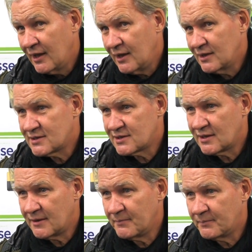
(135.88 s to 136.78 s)
It's
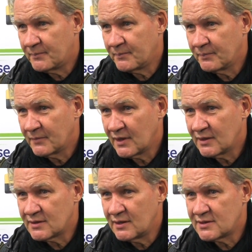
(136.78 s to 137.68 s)
um,
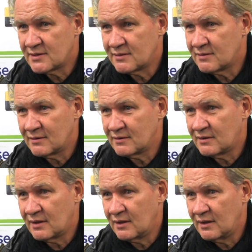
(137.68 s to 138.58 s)
it's it's
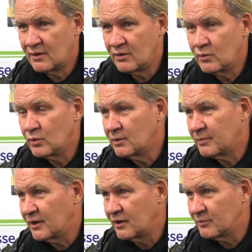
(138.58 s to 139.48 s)
just you know who wouldn't
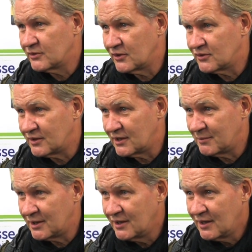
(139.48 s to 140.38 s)
be honoured with such a thing? I
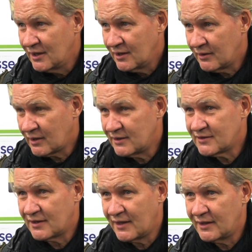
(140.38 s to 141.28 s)
mean, like I
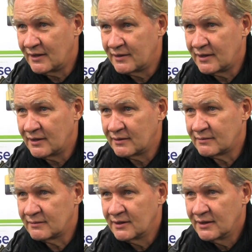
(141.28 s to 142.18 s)
listen to that and
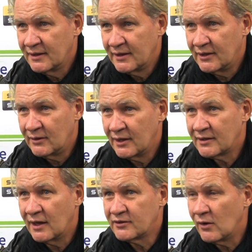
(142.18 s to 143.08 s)
then you know I,
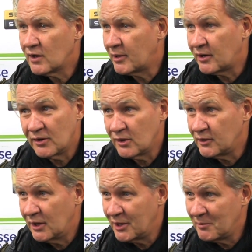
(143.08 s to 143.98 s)
I talk about it an awful
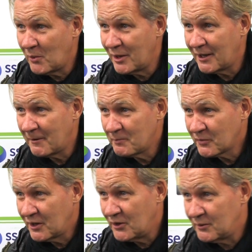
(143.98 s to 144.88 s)
lot when I'm away.
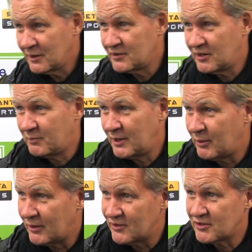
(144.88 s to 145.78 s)
You know, like sort of
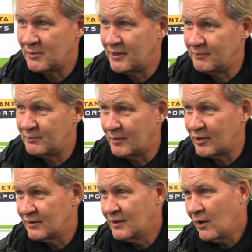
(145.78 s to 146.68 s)
people are asking me
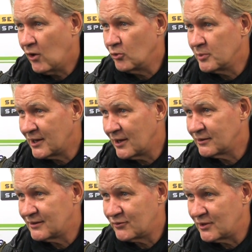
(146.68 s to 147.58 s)
about hold me now
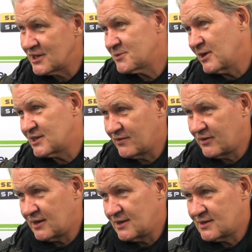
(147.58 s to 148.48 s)
different aspects of
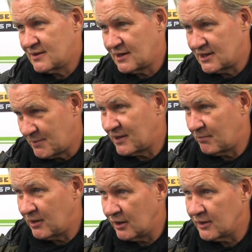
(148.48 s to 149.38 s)
the things that it's meant to
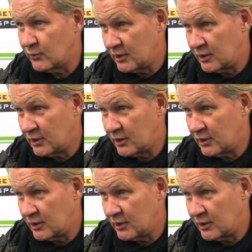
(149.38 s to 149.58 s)
my life.